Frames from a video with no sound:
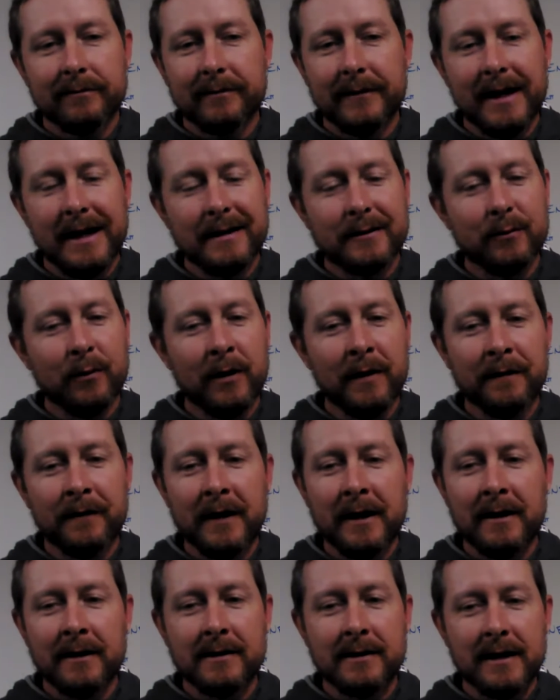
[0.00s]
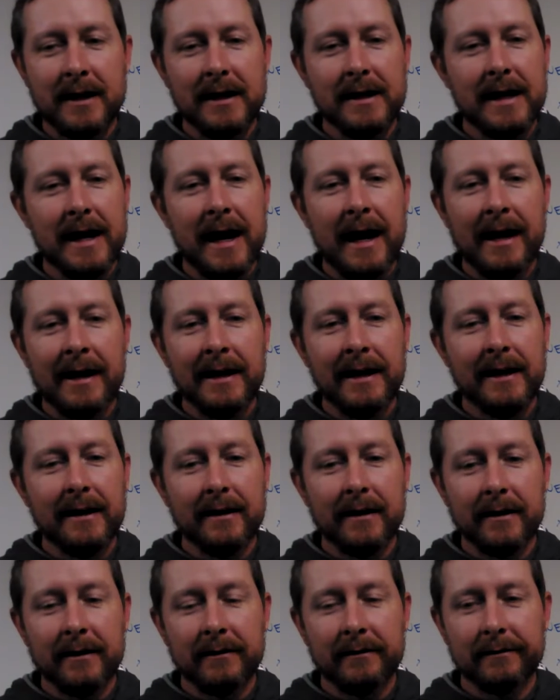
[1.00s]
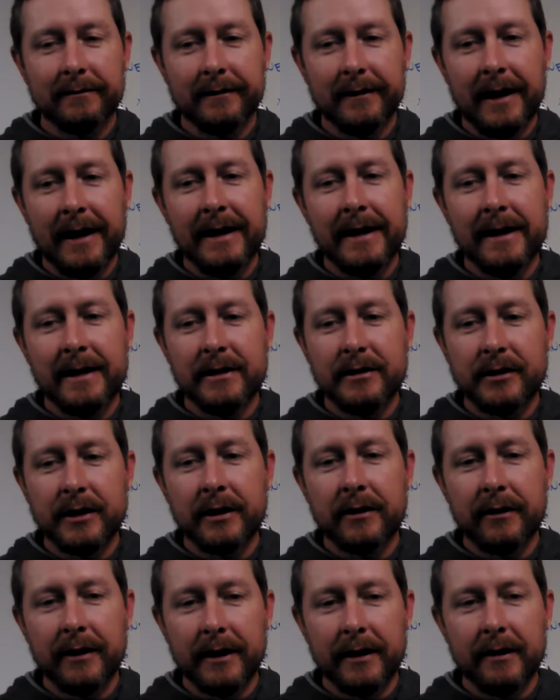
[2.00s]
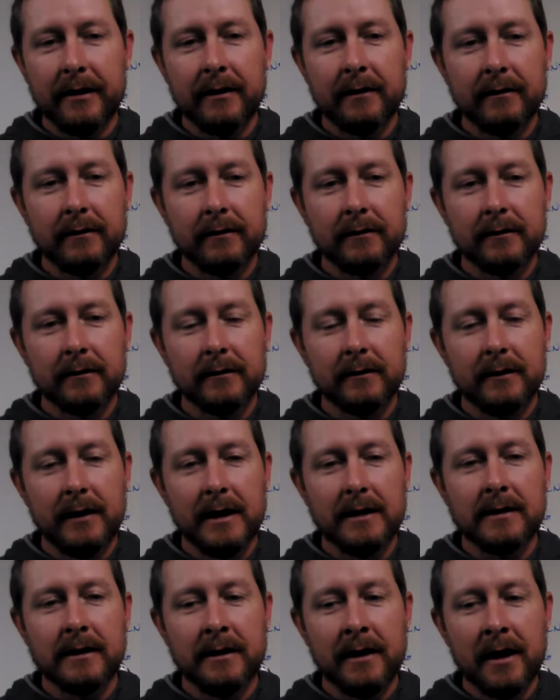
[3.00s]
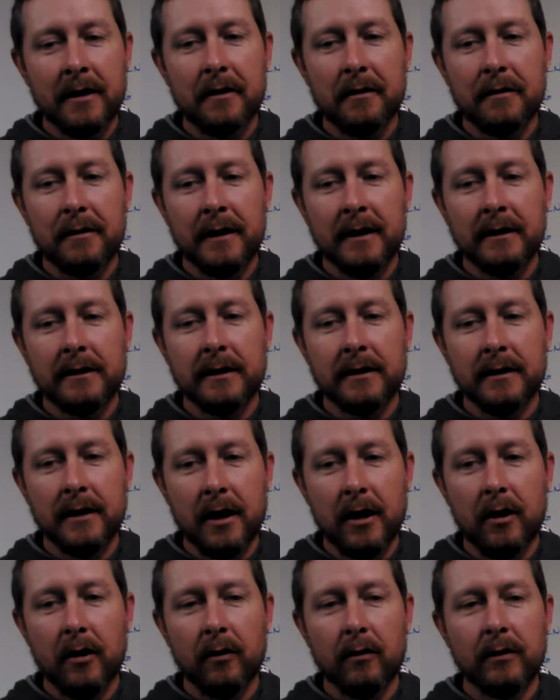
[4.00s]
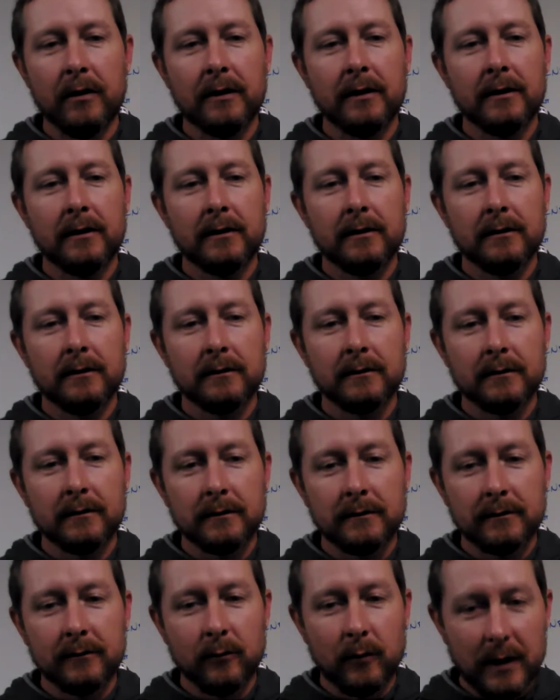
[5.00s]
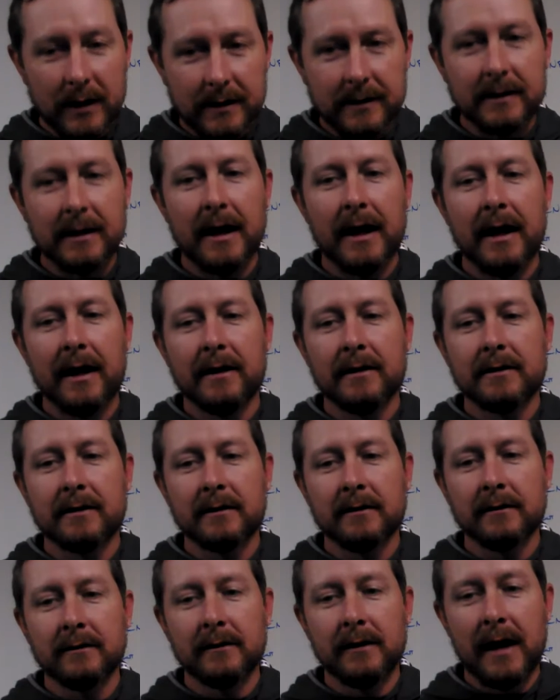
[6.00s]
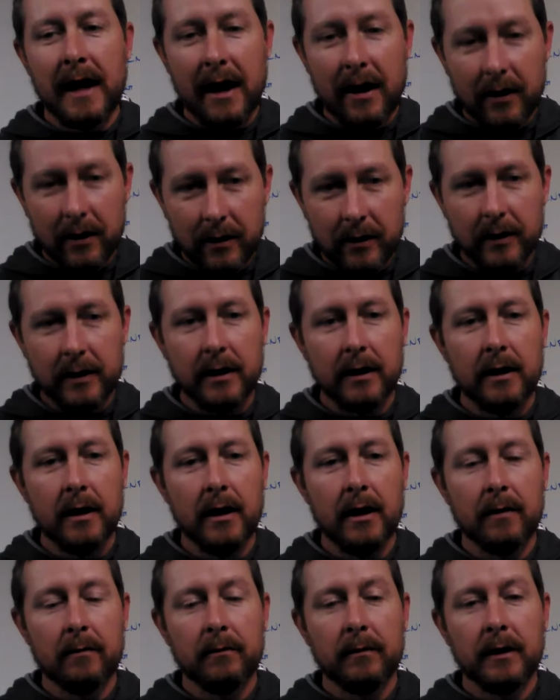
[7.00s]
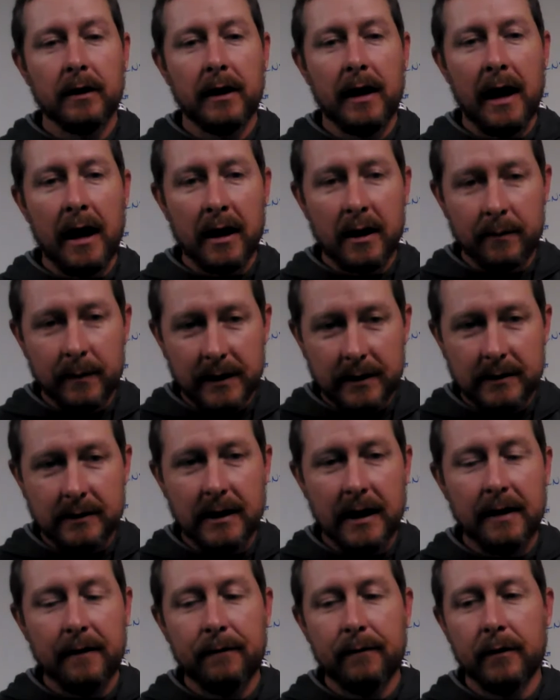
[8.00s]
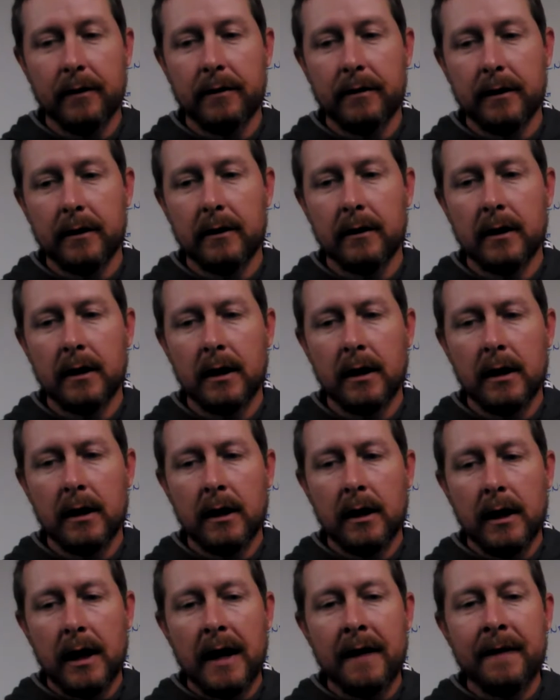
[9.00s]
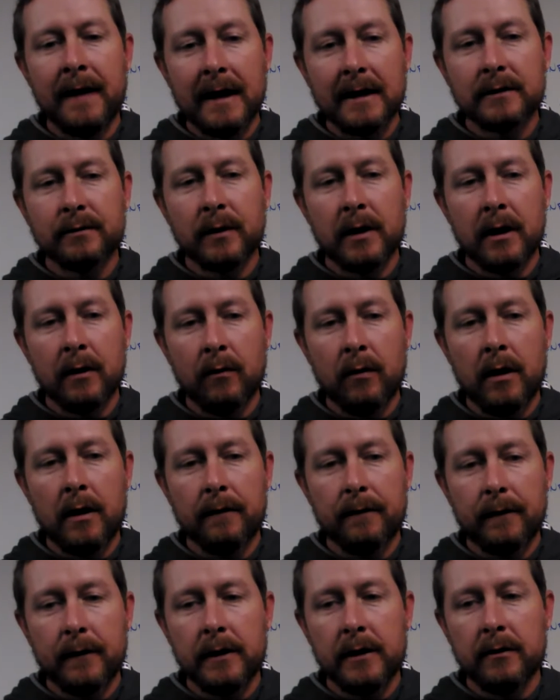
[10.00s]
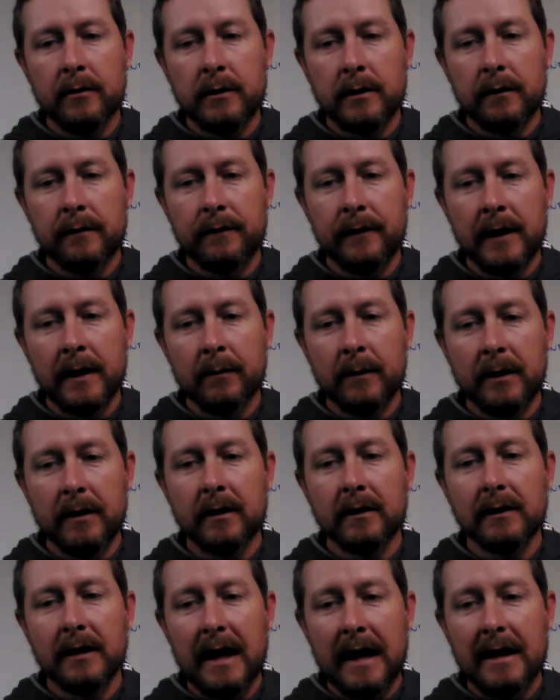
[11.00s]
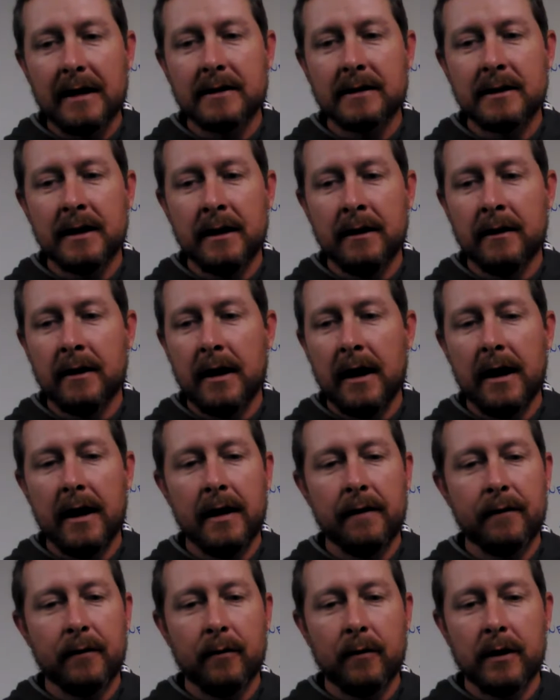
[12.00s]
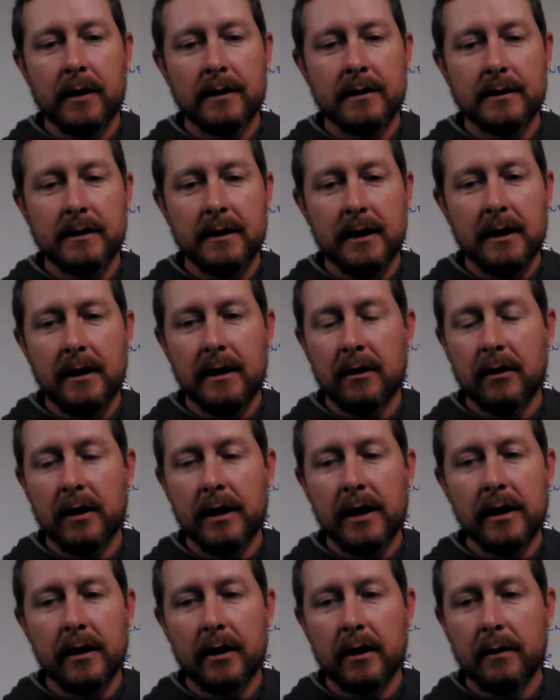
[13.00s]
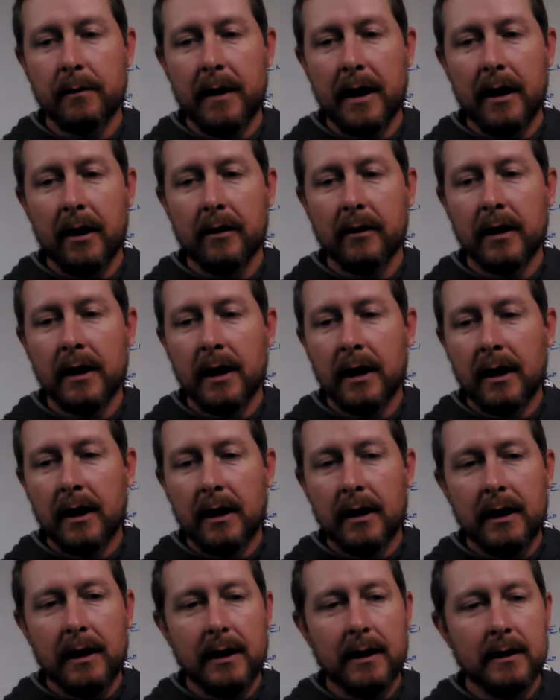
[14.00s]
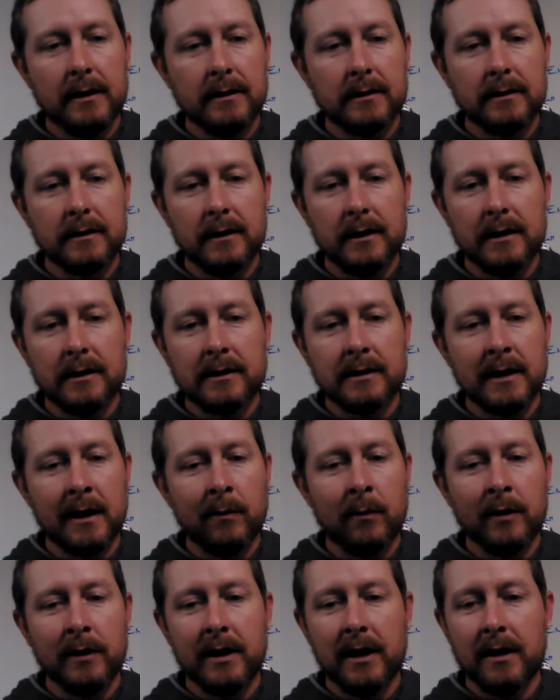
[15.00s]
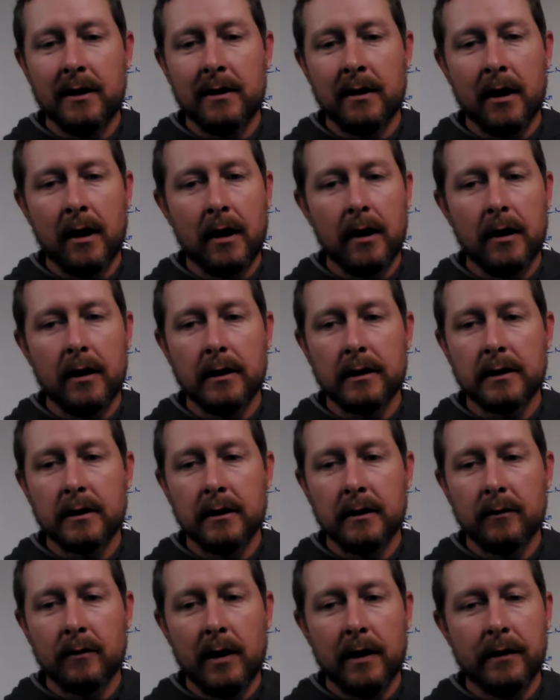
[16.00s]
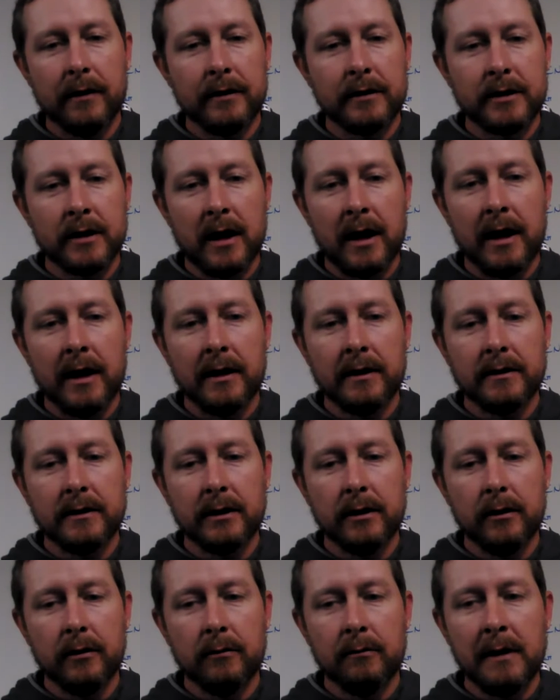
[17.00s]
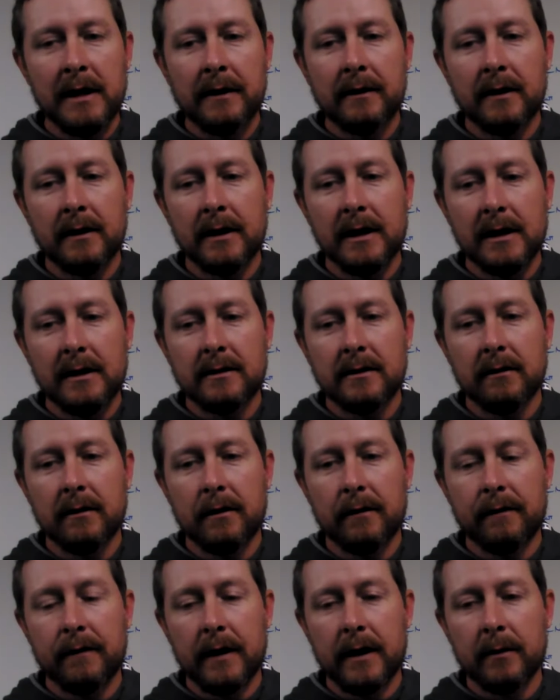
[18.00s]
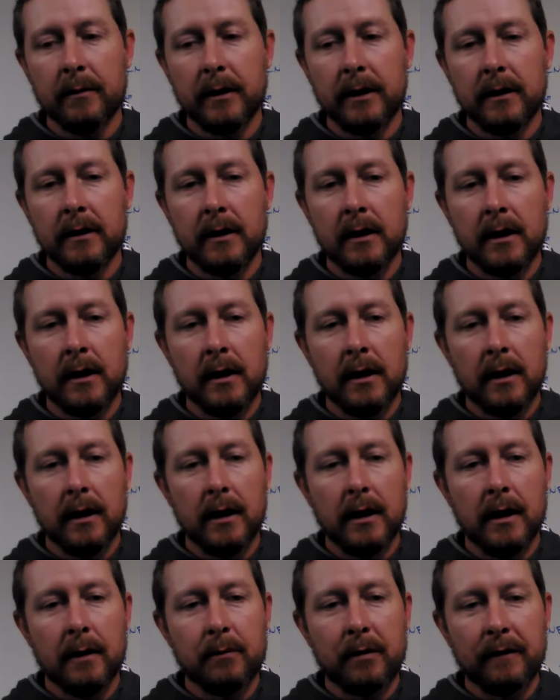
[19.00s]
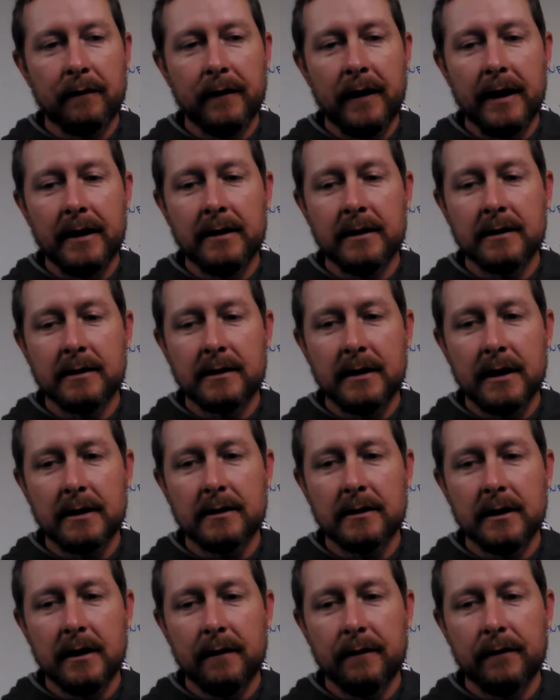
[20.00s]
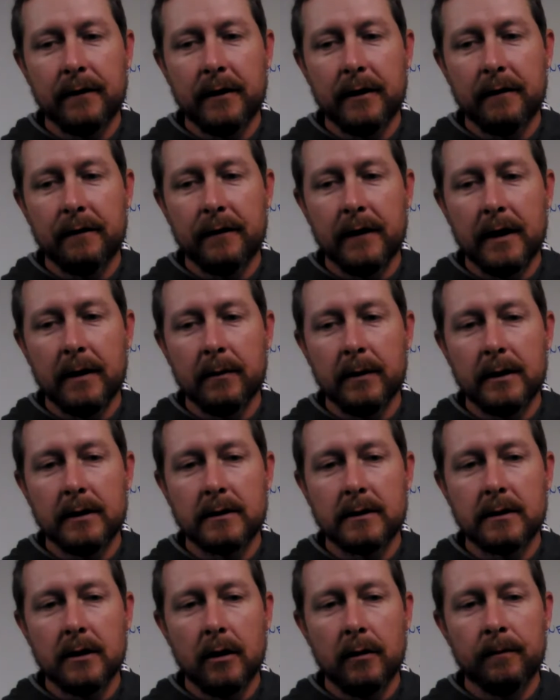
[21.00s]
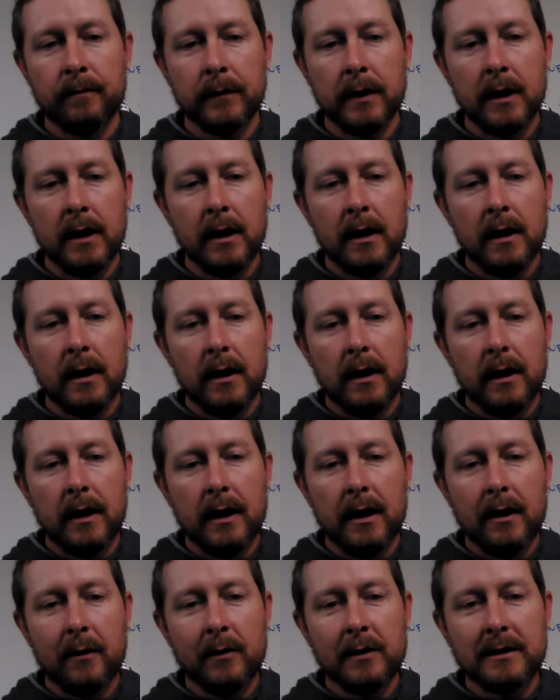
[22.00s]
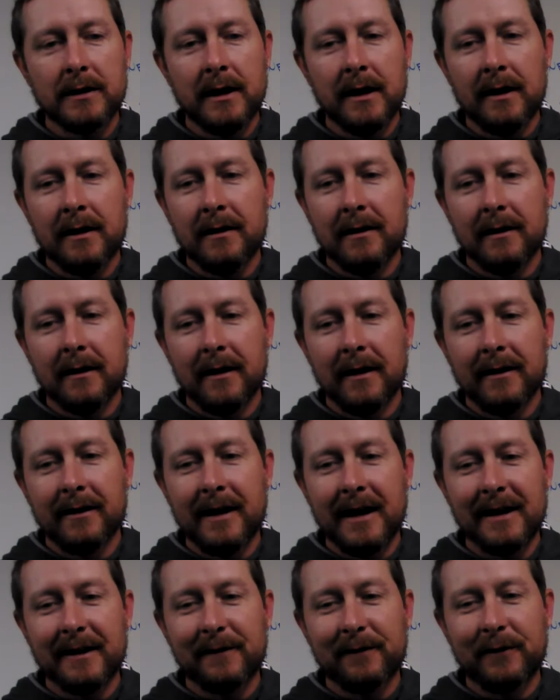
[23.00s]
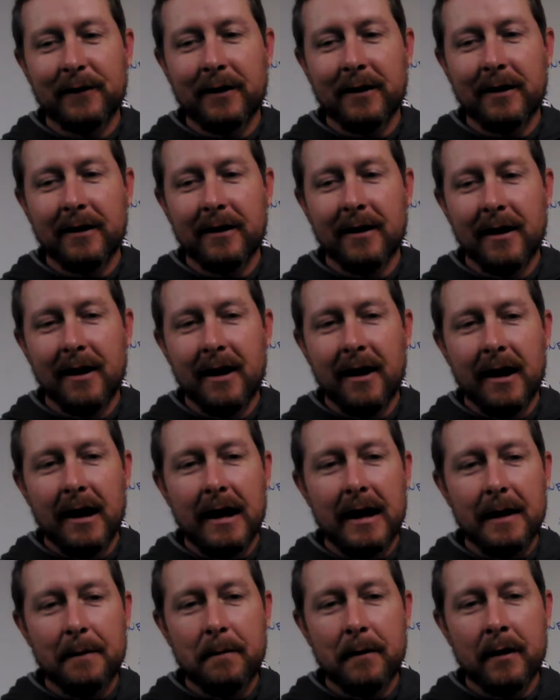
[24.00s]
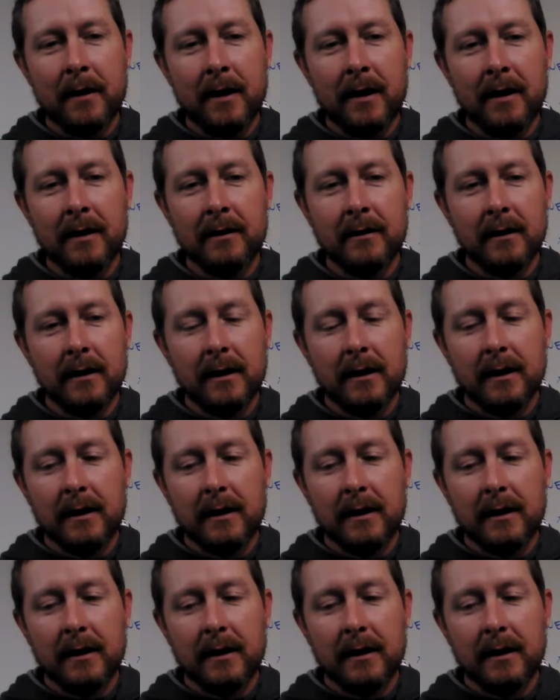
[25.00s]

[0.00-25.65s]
it's one thing to say, yeah, I need a generator. It's another thing to know what size, how to hook it up, how to be safe with it. And that's what I want for you and your family. The last thing that I ever want to see or hear about is someone getting hurt while they're trying to meet the needs of their family, provide necessity for their family. So once again, thanks for hopping on.